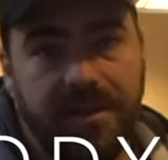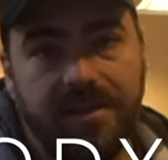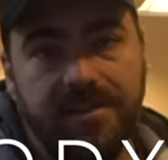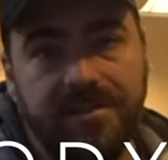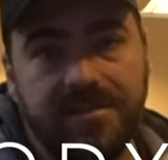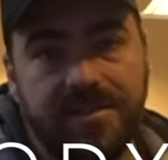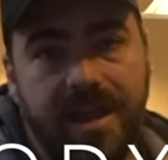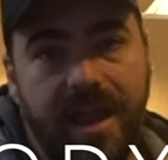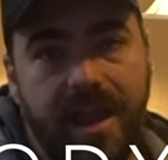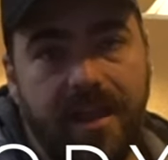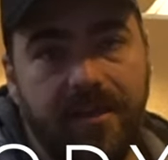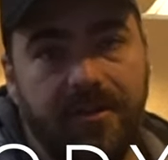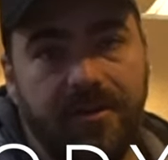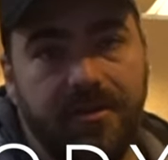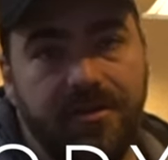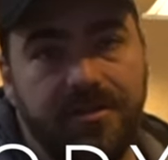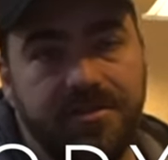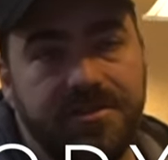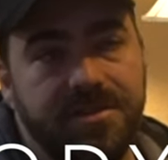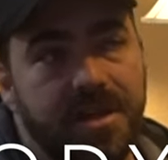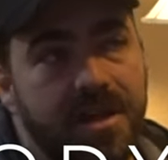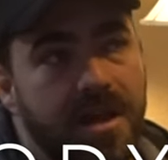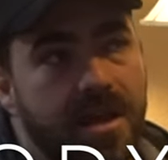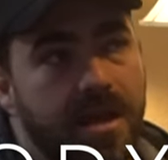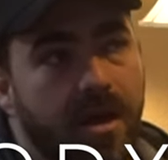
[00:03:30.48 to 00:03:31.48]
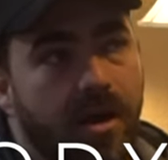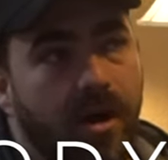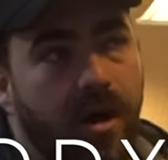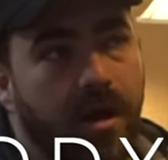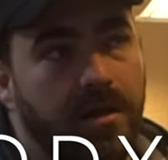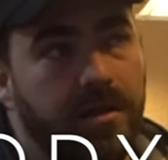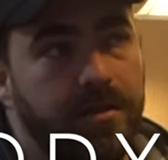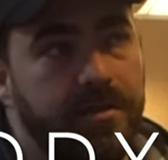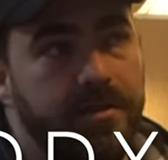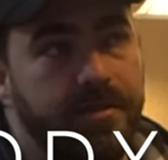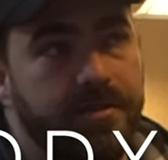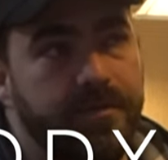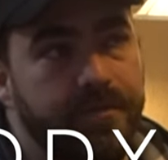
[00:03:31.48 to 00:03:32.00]
containers.
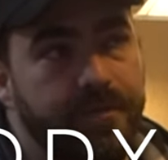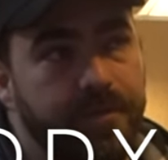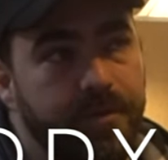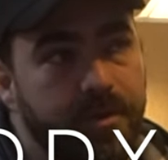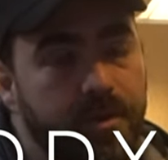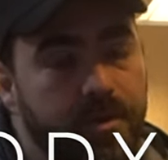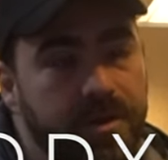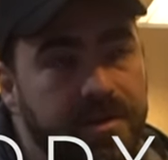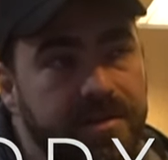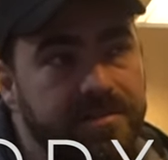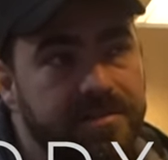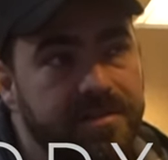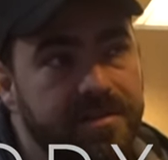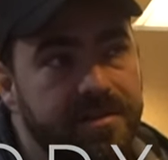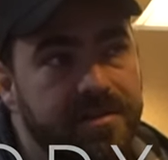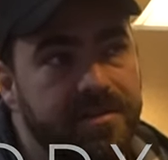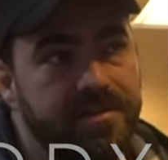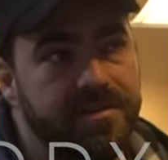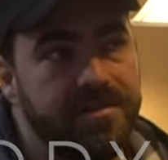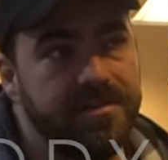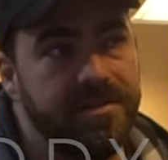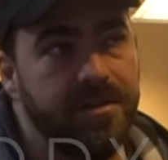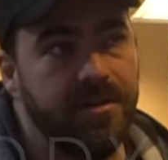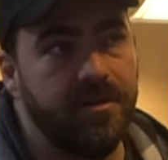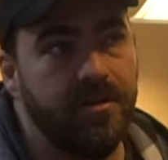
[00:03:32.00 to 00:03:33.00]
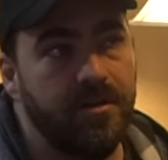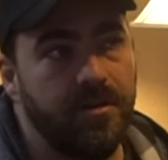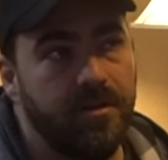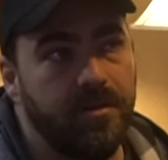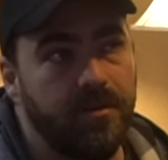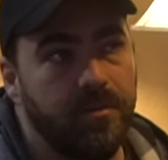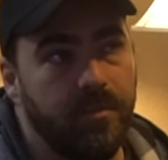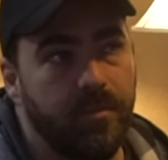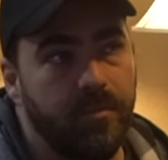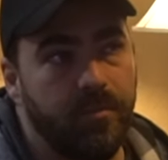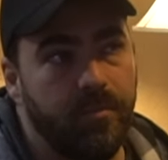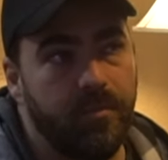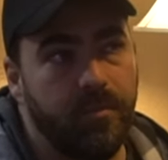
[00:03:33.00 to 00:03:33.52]
All of the food is in
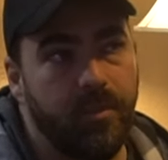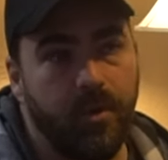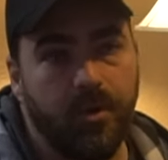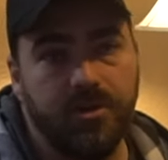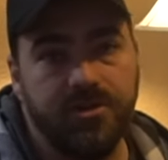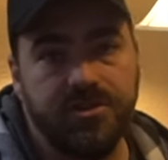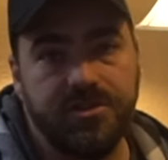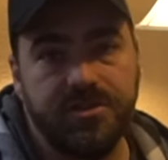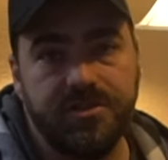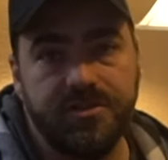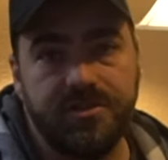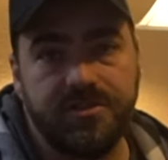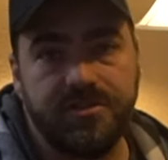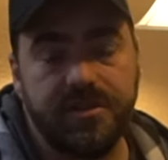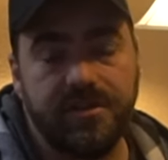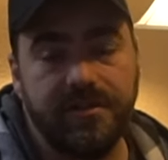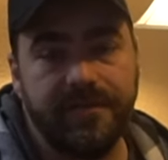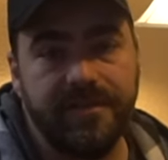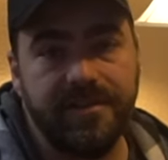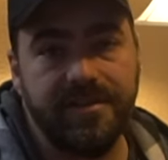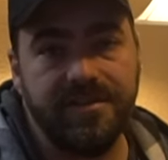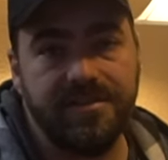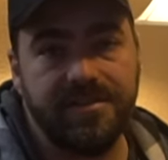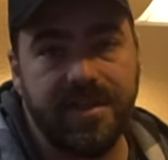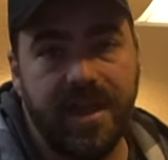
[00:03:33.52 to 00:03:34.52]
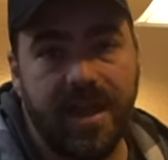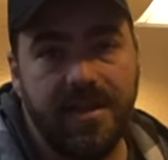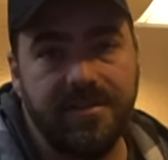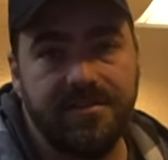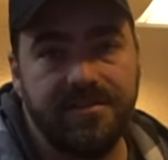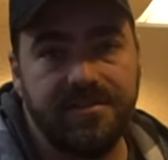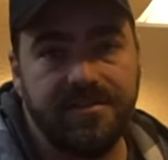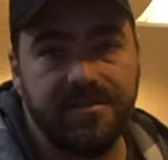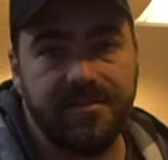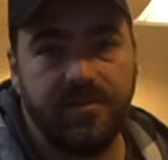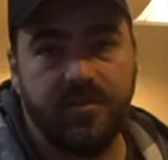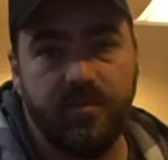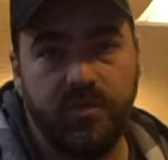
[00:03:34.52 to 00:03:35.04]
single portion serving
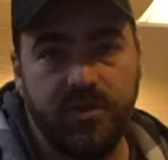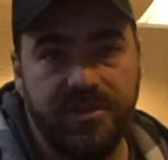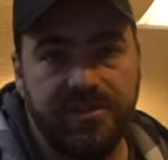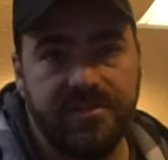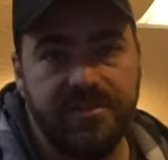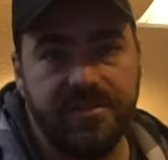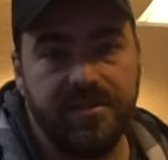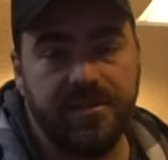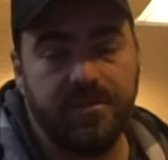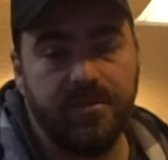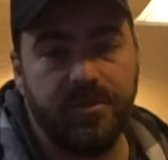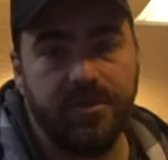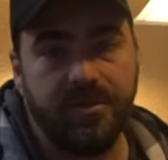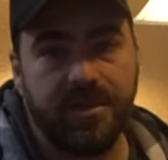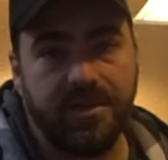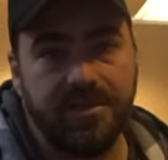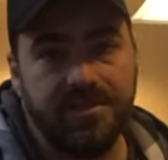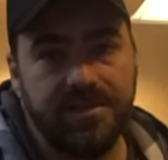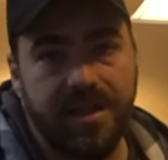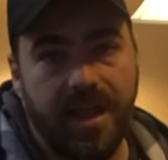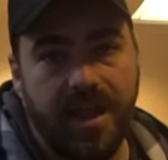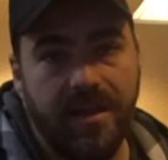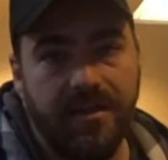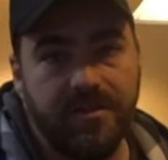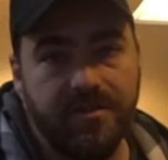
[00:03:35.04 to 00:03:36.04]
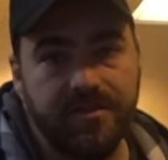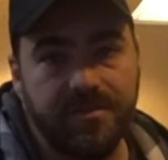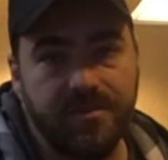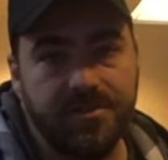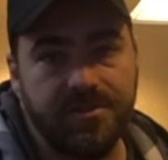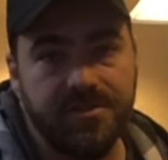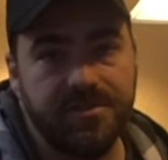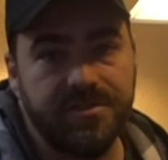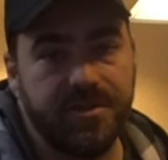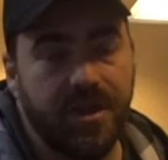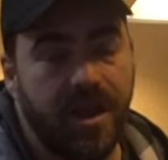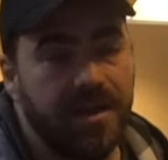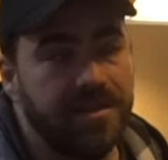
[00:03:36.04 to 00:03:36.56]
sizes and resealable containers,
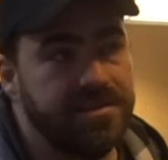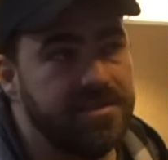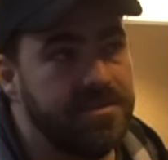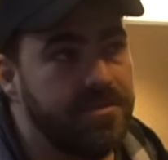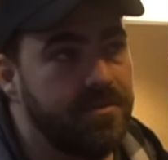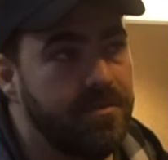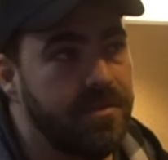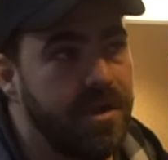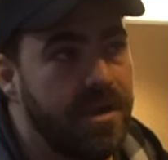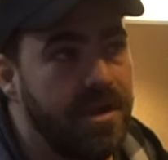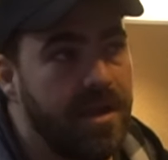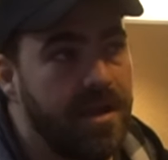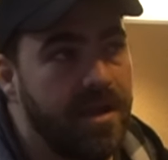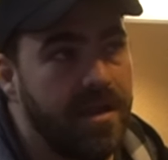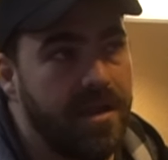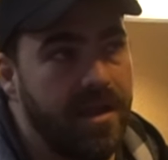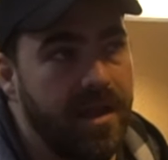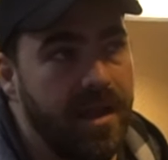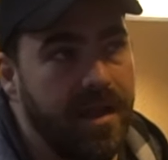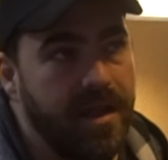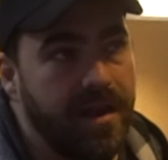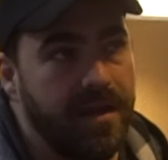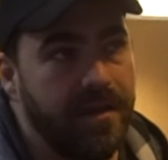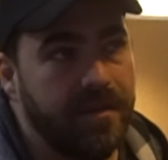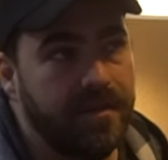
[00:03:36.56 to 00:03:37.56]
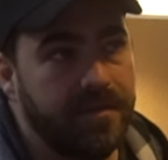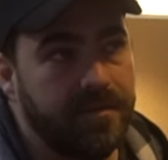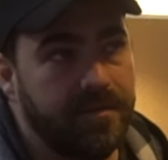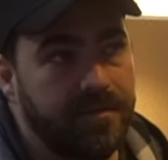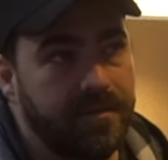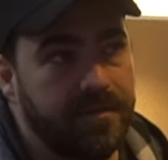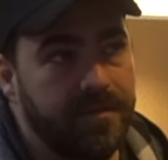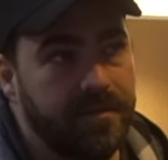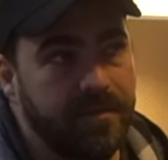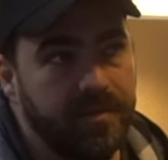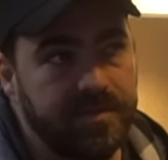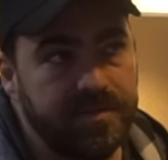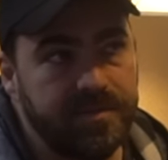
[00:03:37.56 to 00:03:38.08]
which is awesome and
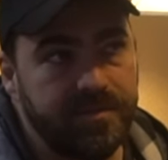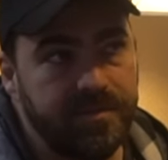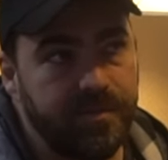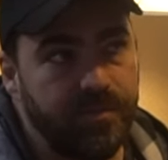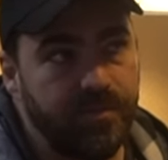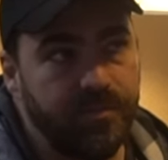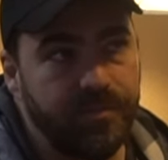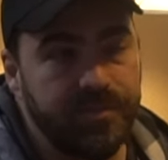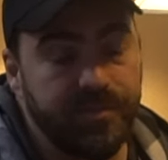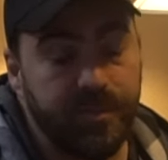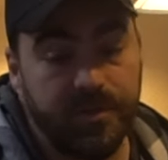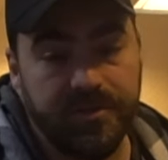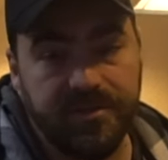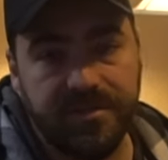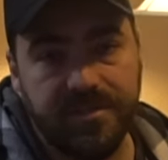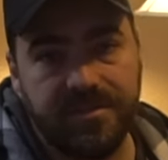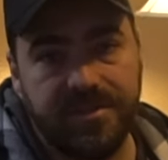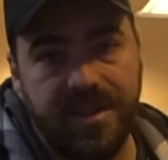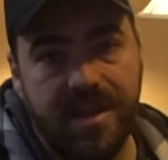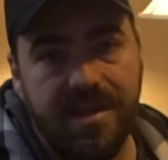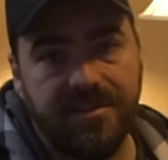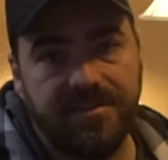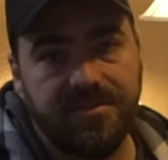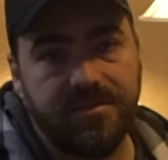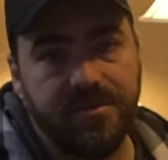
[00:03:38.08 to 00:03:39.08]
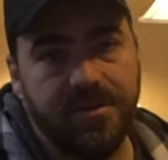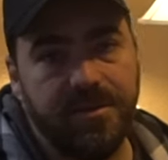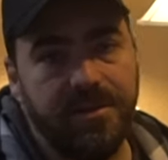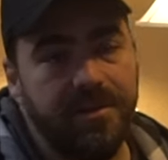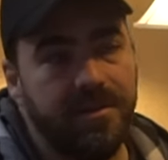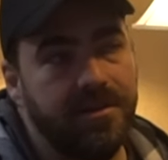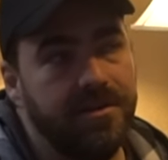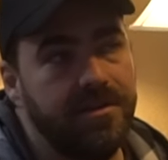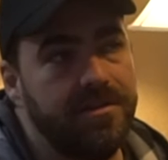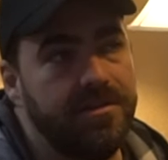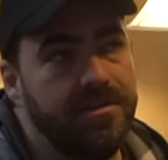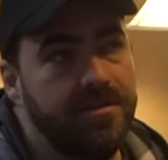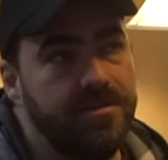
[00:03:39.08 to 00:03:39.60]
it's supposed to taste really
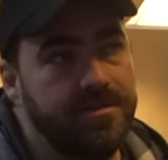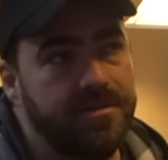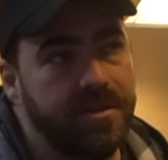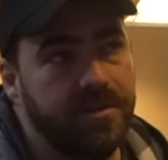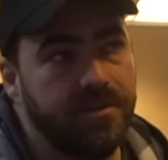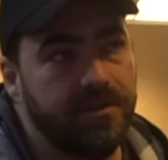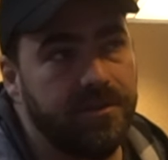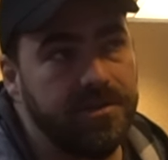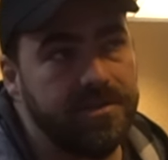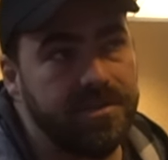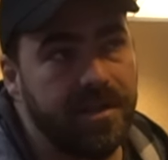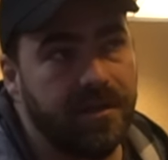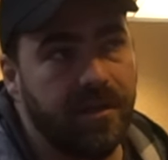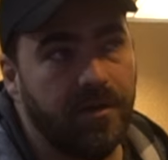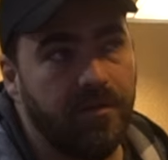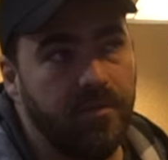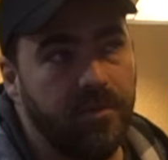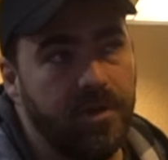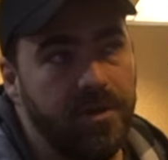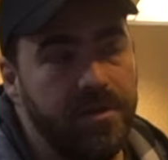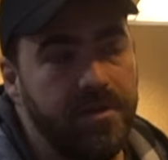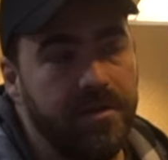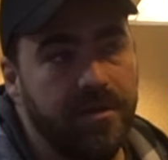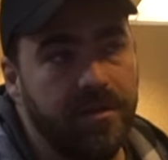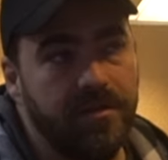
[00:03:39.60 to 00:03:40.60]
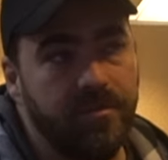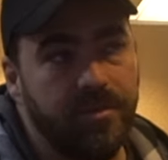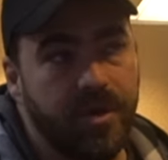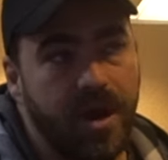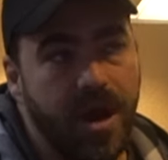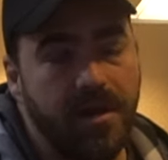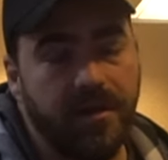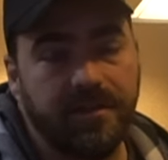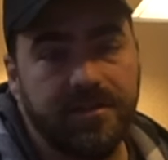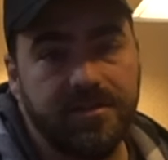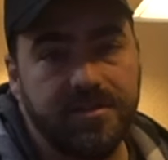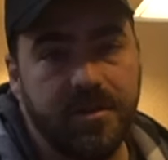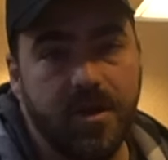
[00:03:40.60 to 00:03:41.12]
good too. So it looks like a really good
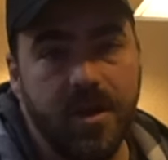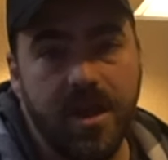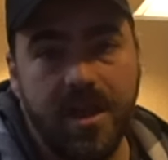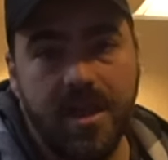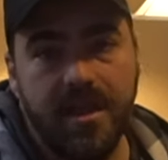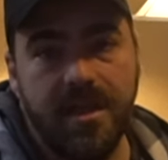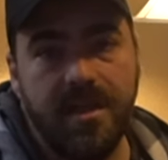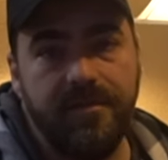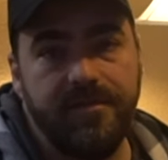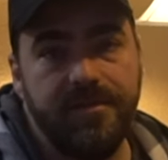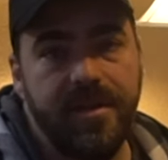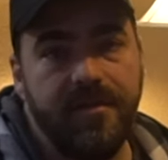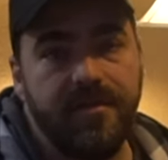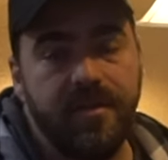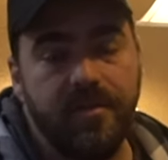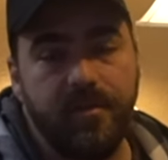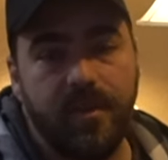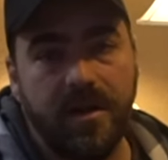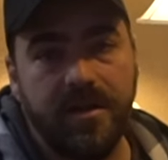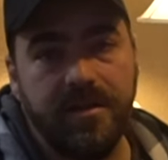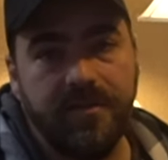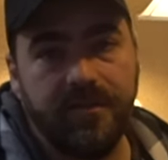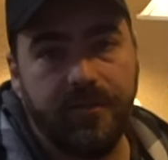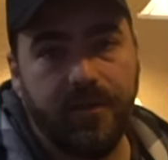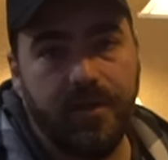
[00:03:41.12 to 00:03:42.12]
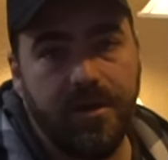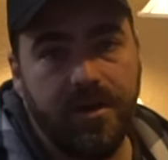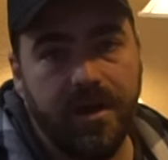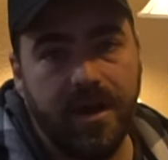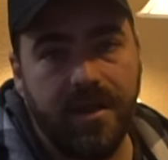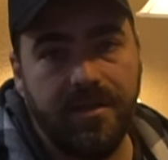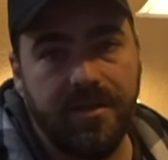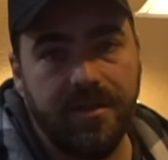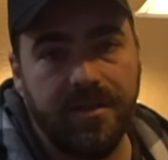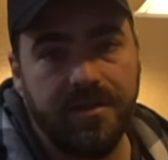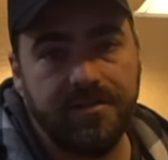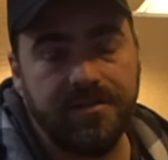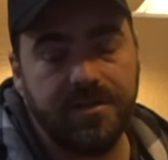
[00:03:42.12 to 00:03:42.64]
product. So if you have the money for it, I
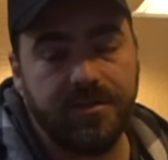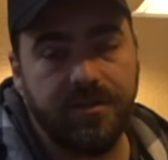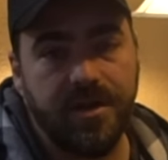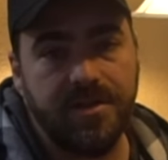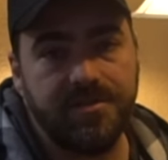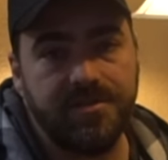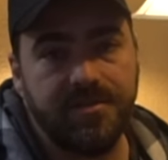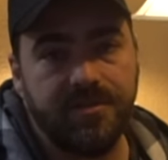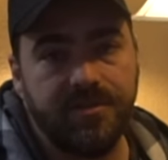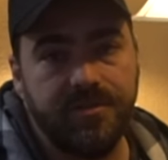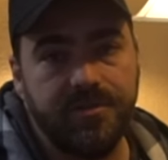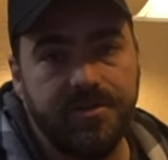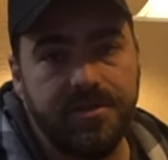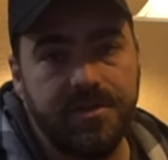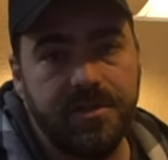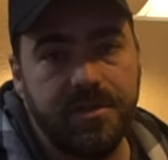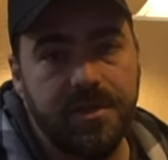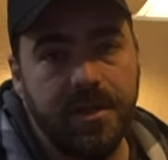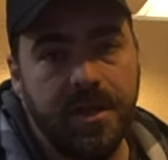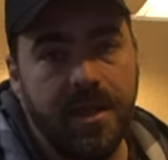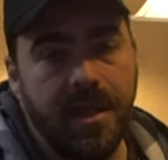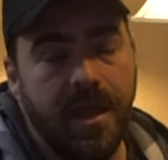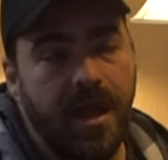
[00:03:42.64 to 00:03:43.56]
think it's a great solution.